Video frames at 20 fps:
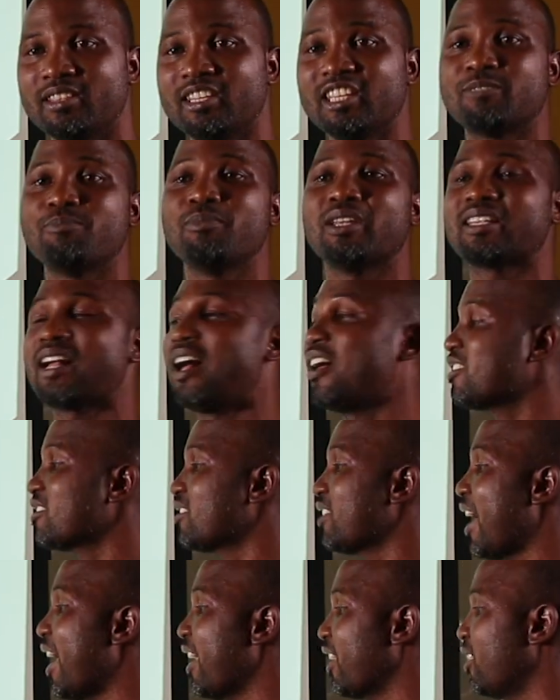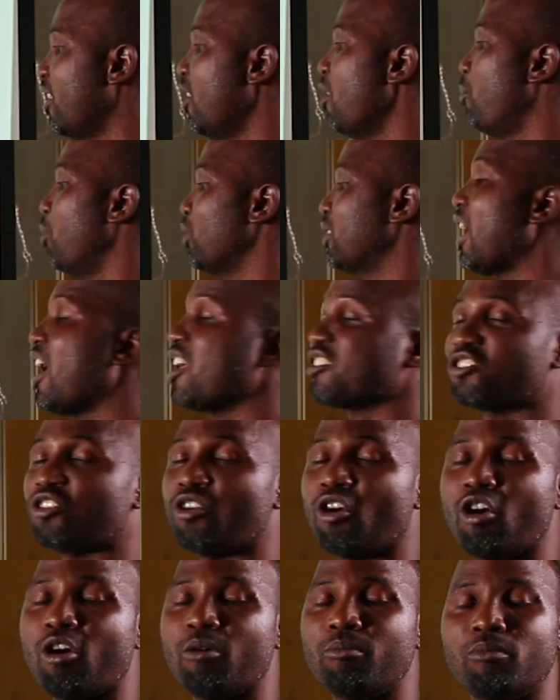These metals like
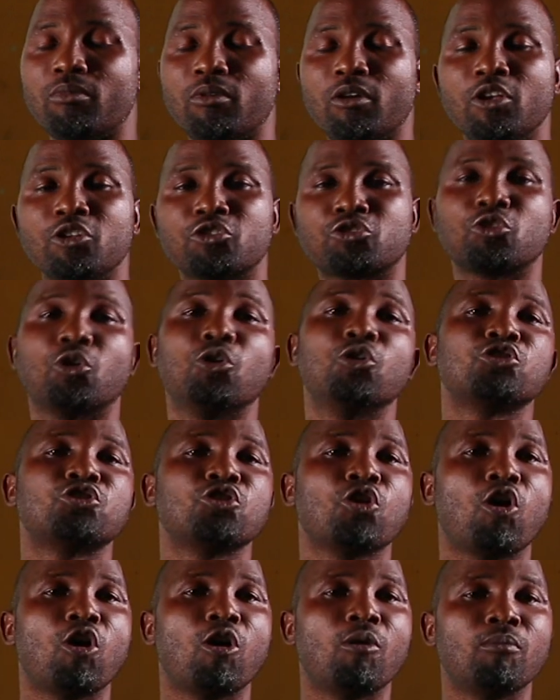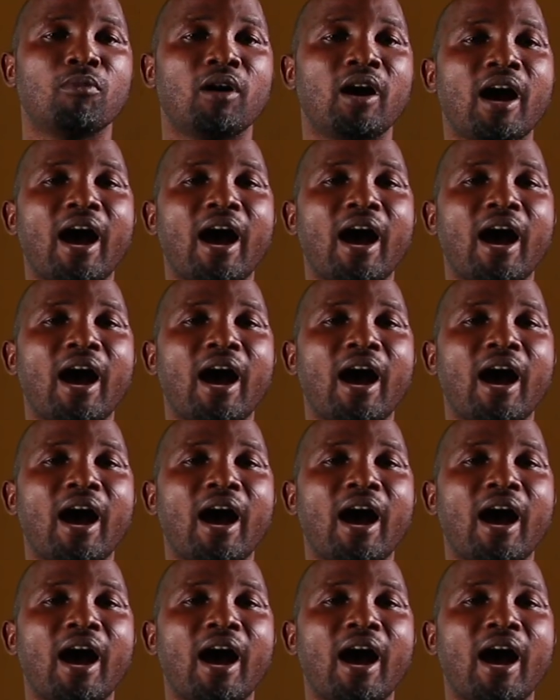potassium, sodium,